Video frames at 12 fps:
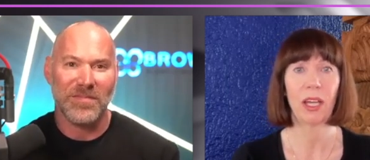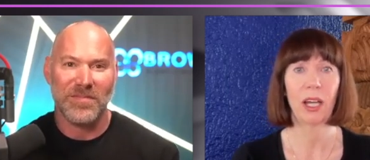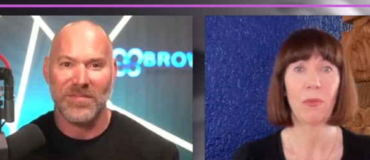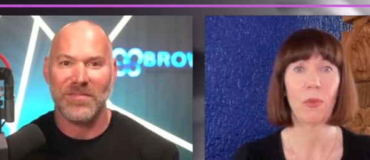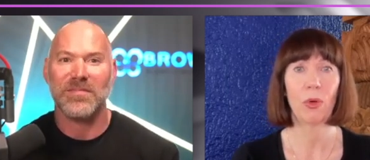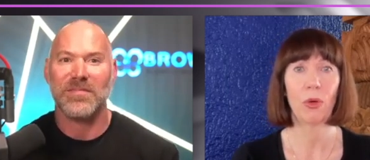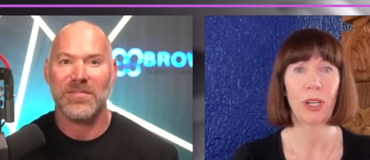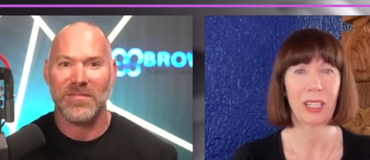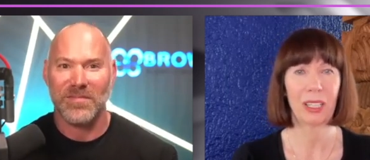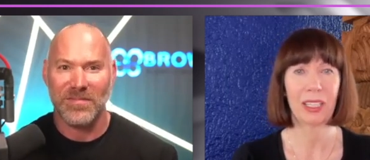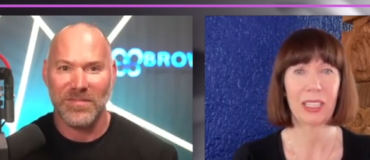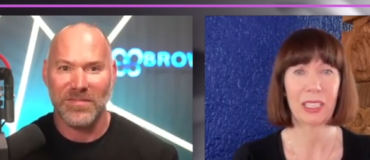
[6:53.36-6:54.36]
Speaker 1: a more
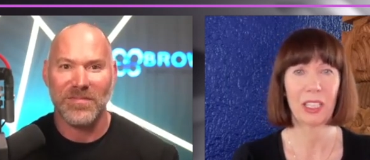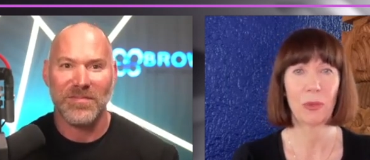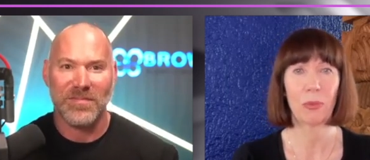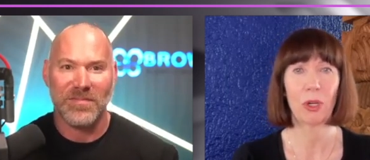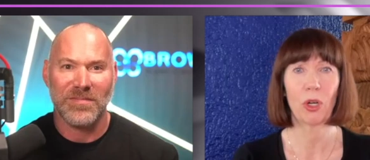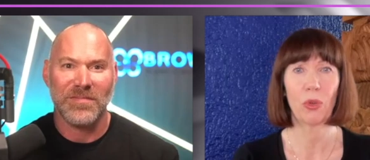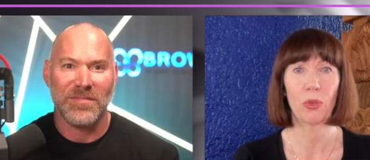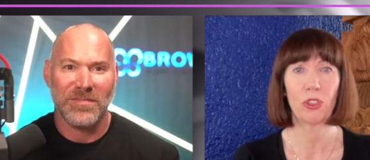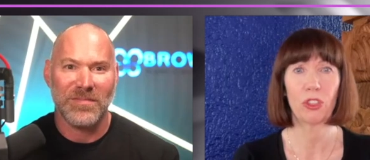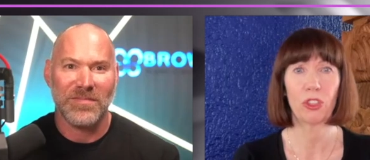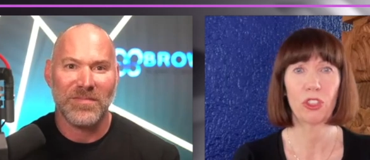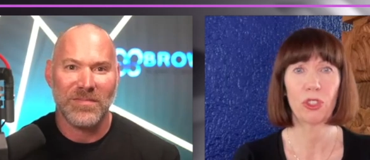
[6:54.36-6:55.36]
holistic
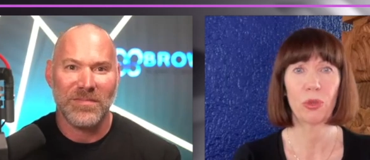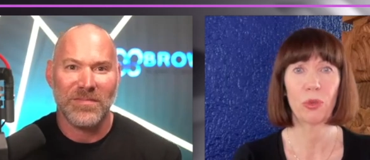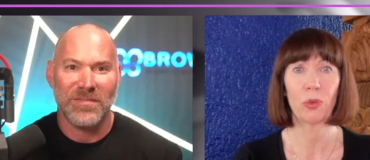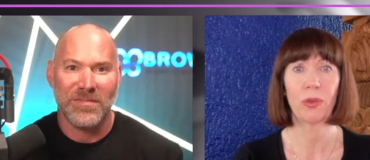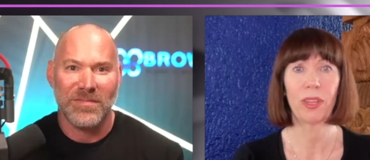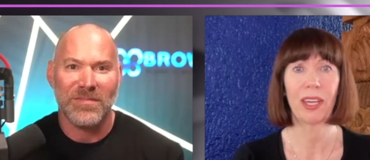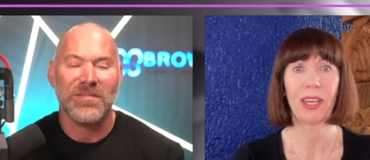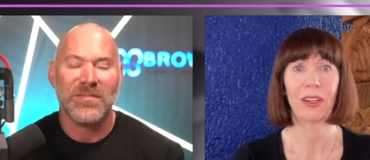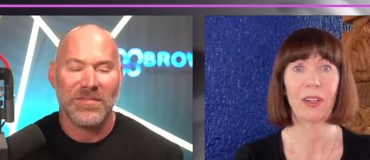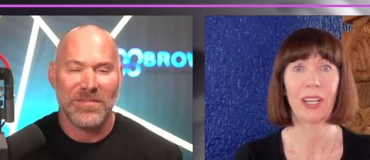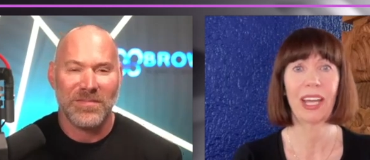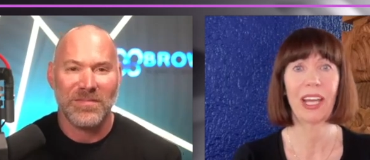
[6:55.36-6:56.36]
approach to
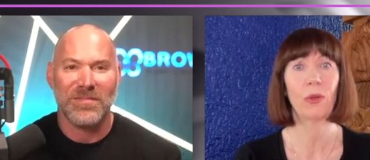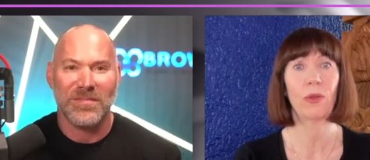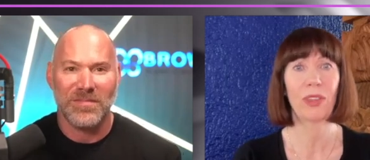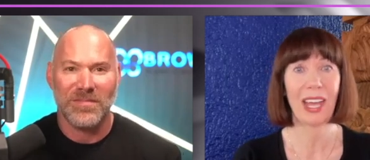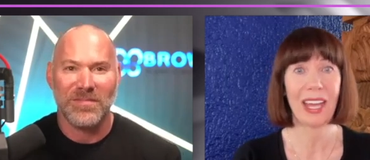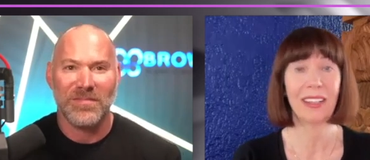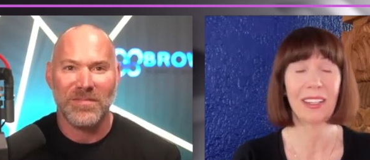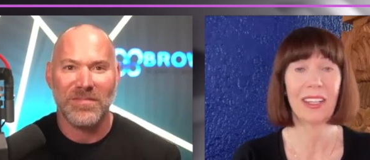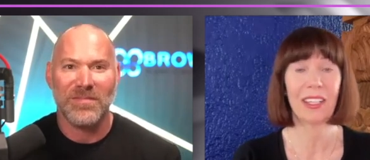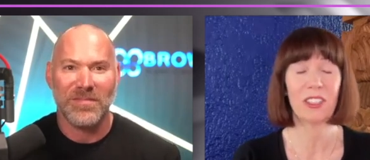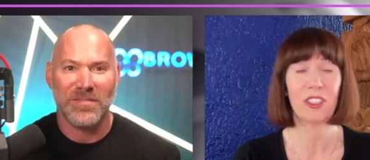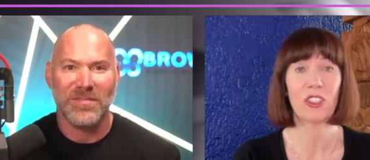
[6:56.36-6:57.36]
their health and
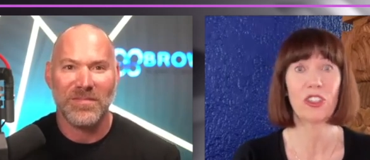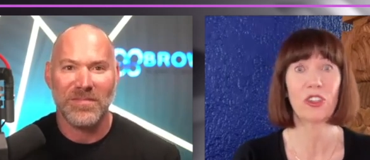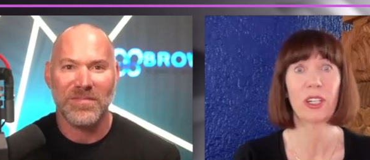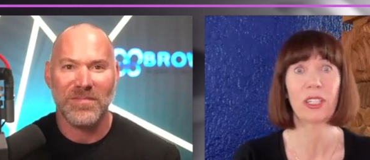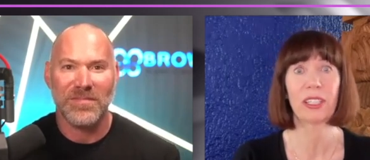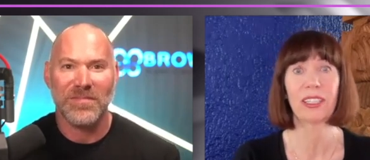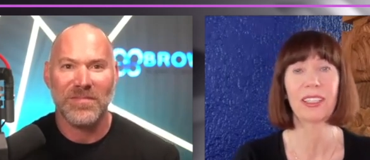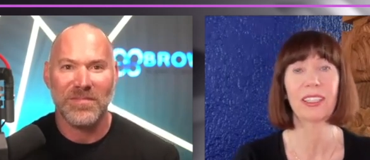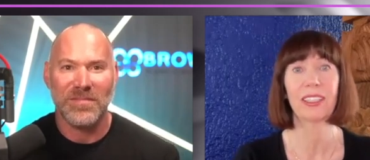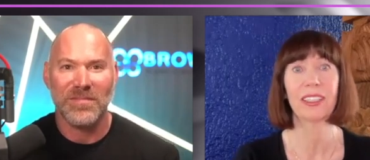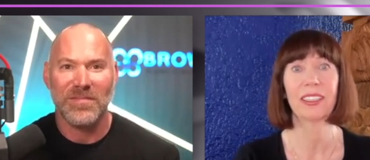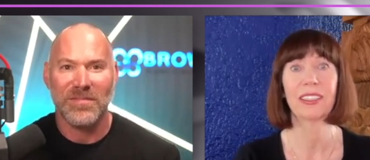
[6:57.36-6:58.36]
their surgery?
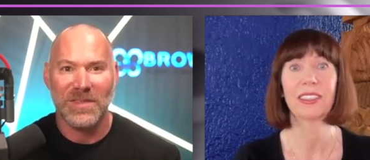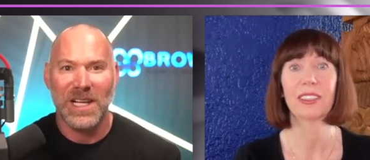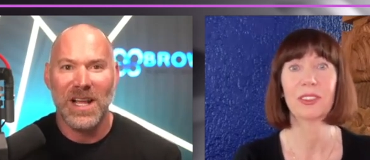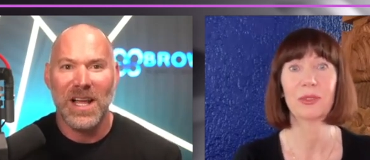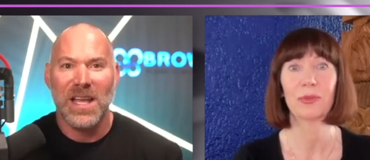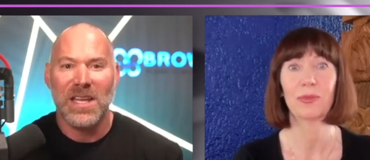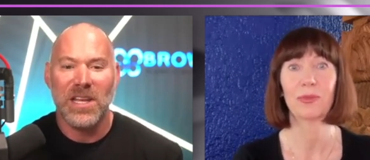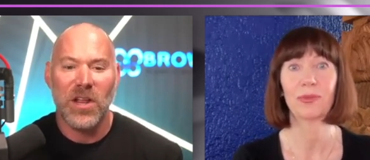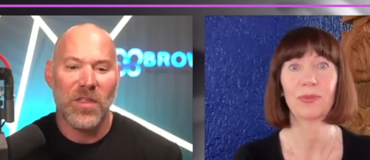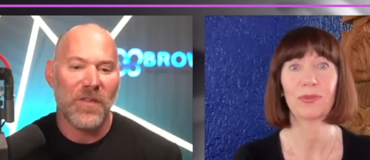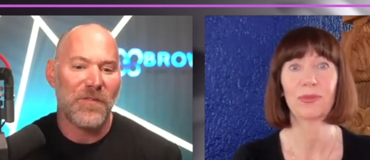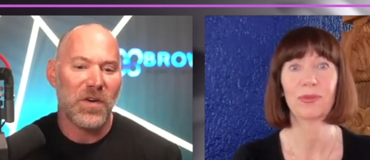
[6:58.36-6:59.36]
Speaker 2: You
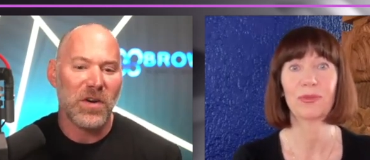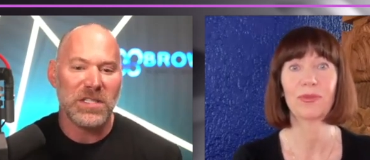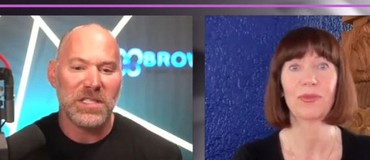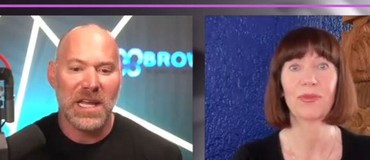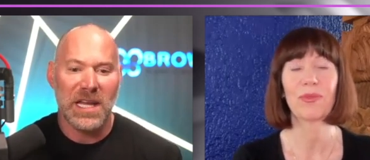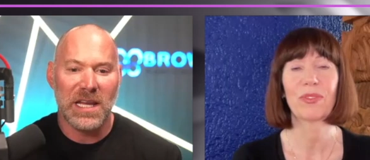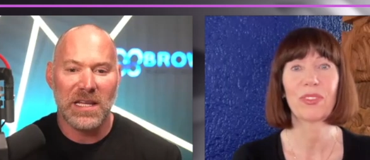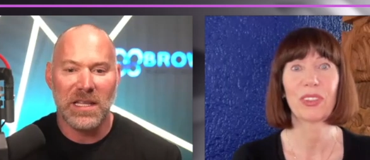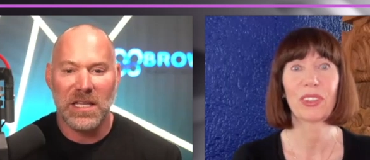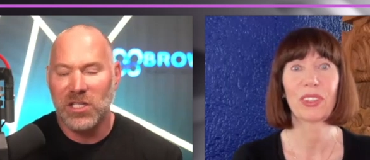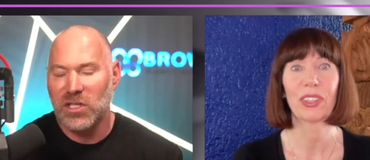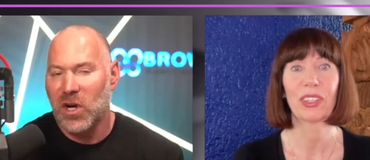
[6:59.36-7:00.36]
know, the first thing
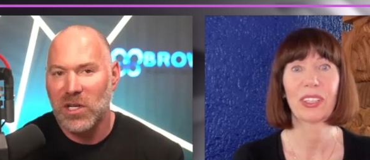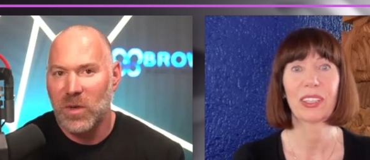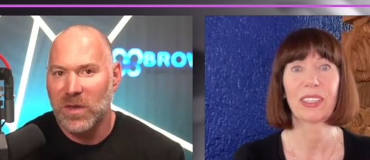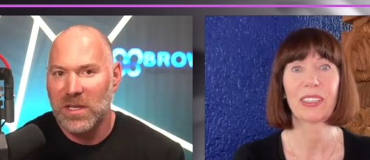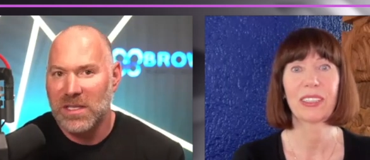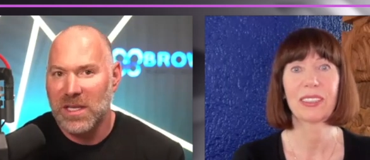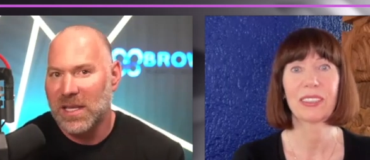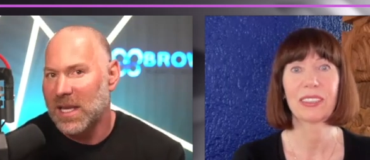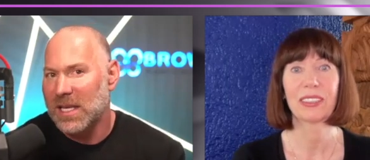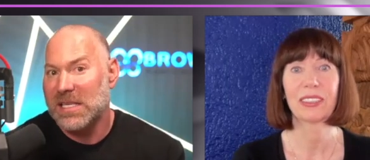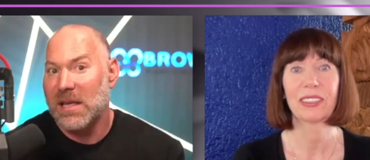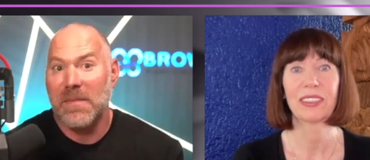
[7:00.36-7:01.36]
that starts with is that
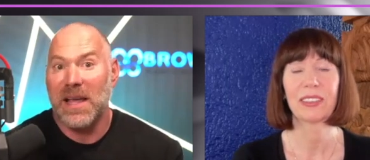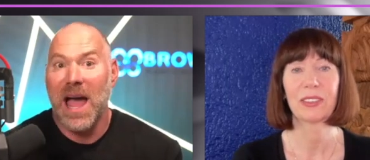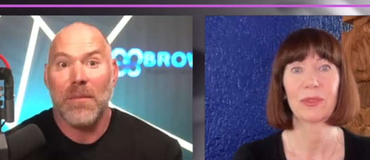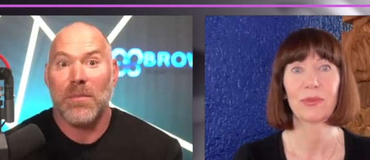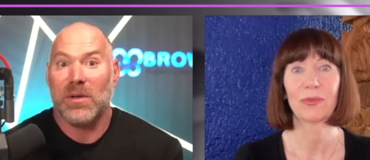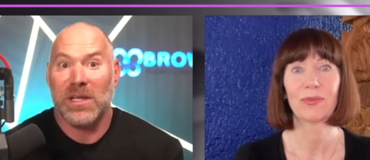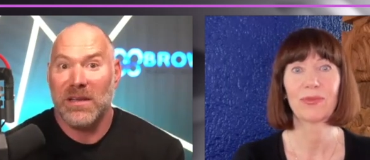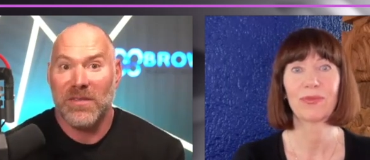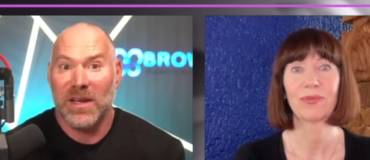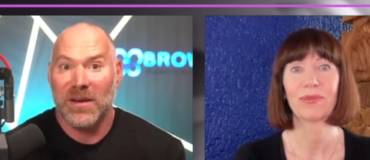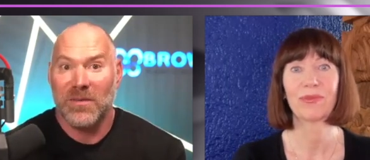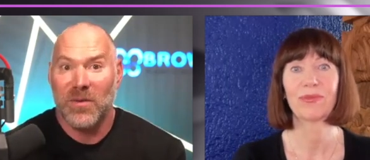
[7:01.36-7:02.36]
it's something I
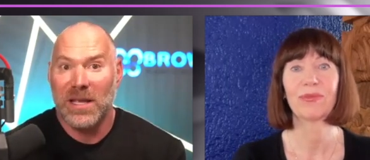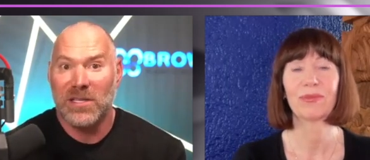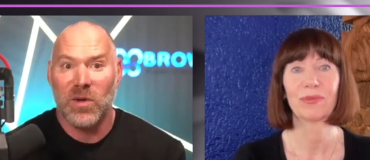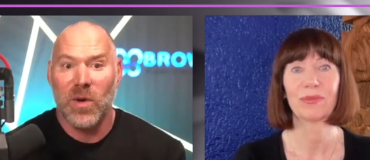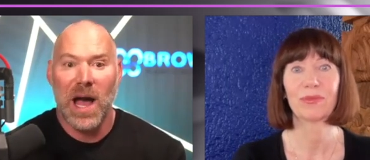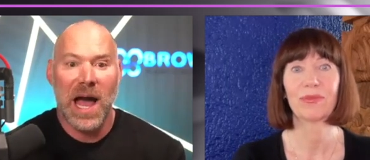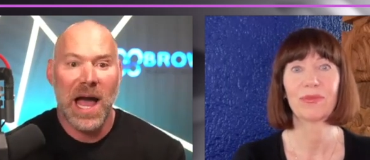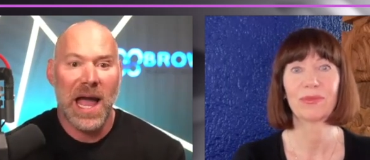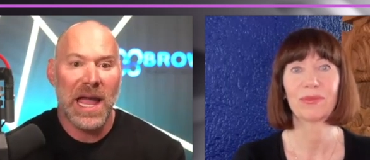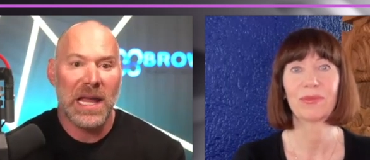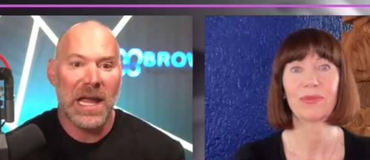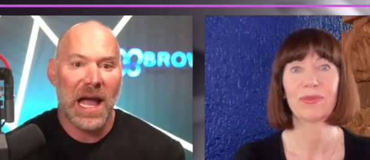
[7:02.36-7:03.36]
believe in, right? So
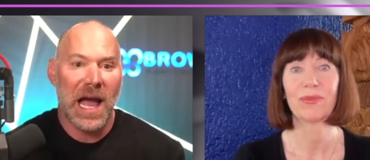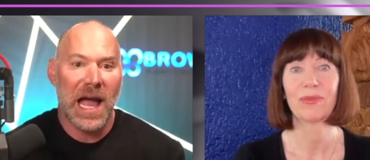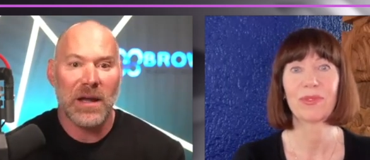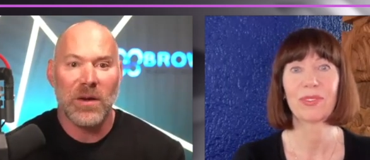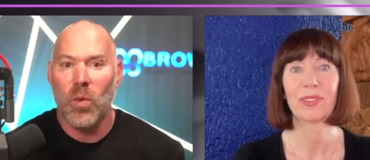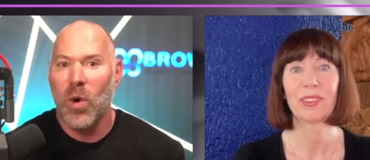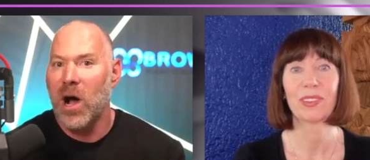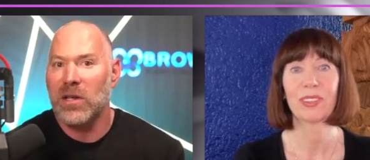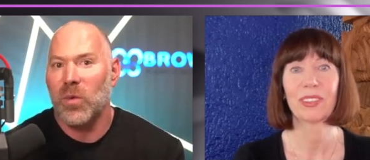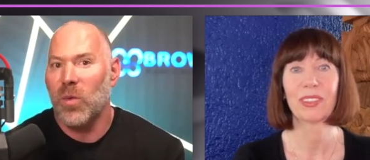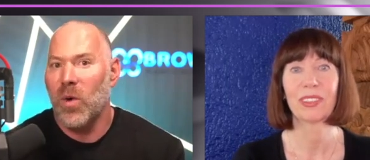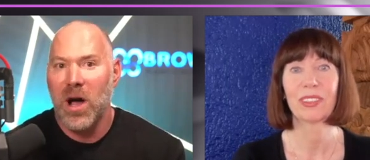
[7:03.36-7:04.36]
I I
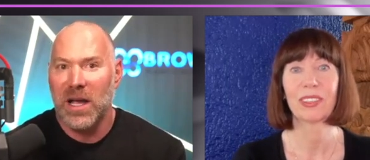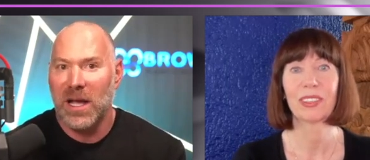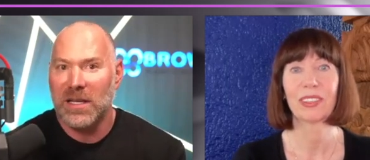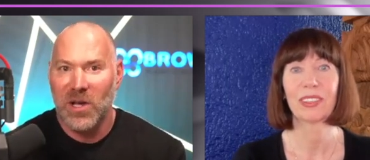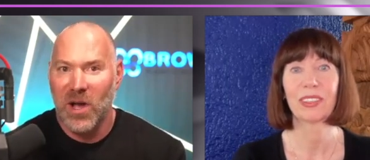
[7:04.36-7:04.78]
walk the walk, I